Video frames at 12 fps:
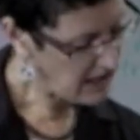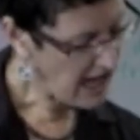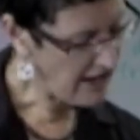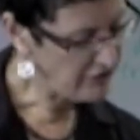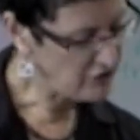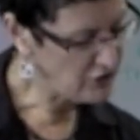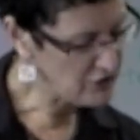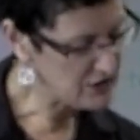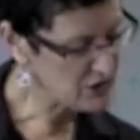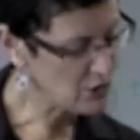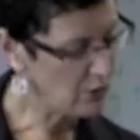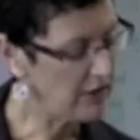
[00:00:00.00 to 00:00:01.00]
and the new
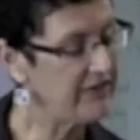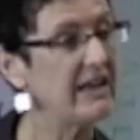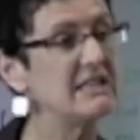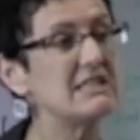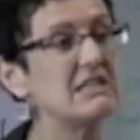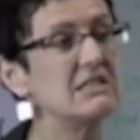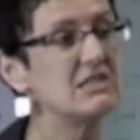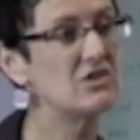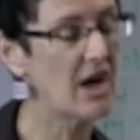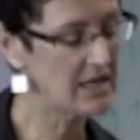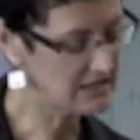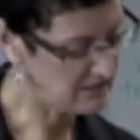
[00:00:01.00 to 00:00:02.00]
story that is
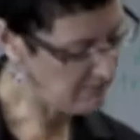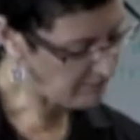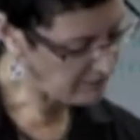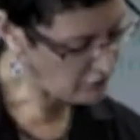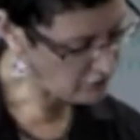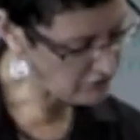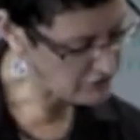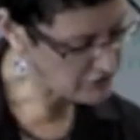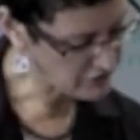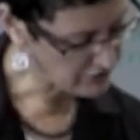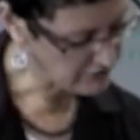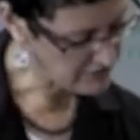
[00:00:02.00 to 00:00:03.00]
constructed may be
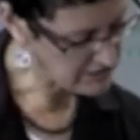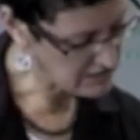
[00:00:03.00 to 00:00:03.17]
crucial